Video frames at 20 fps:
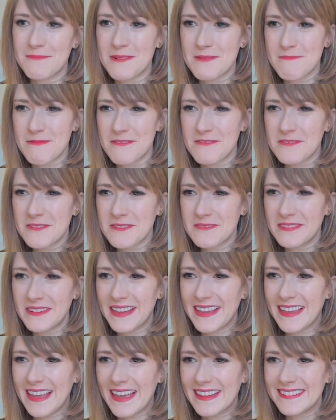But before
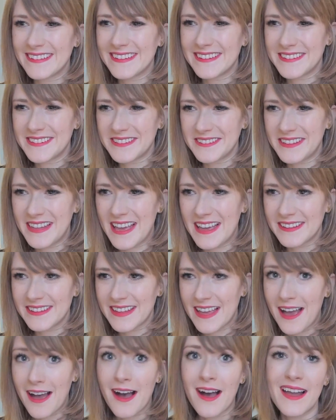we get to
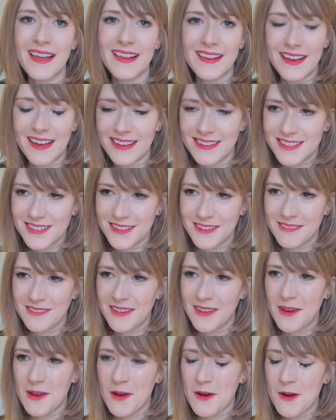that highlight
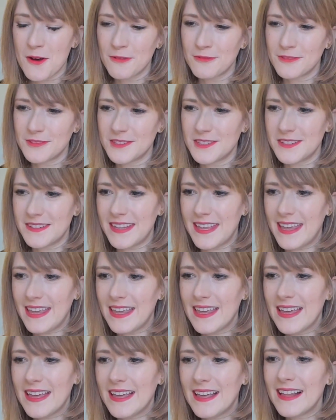of
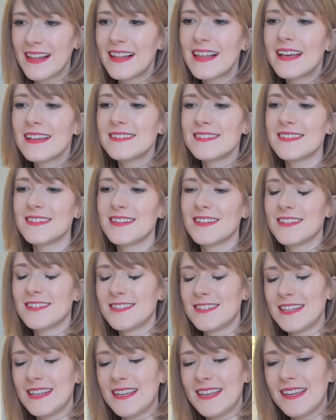today, let's
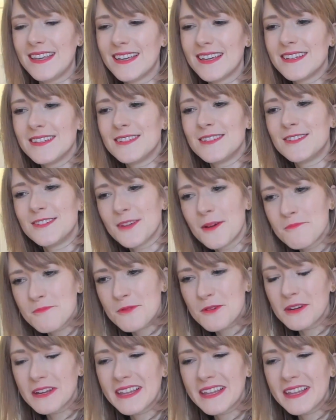see some more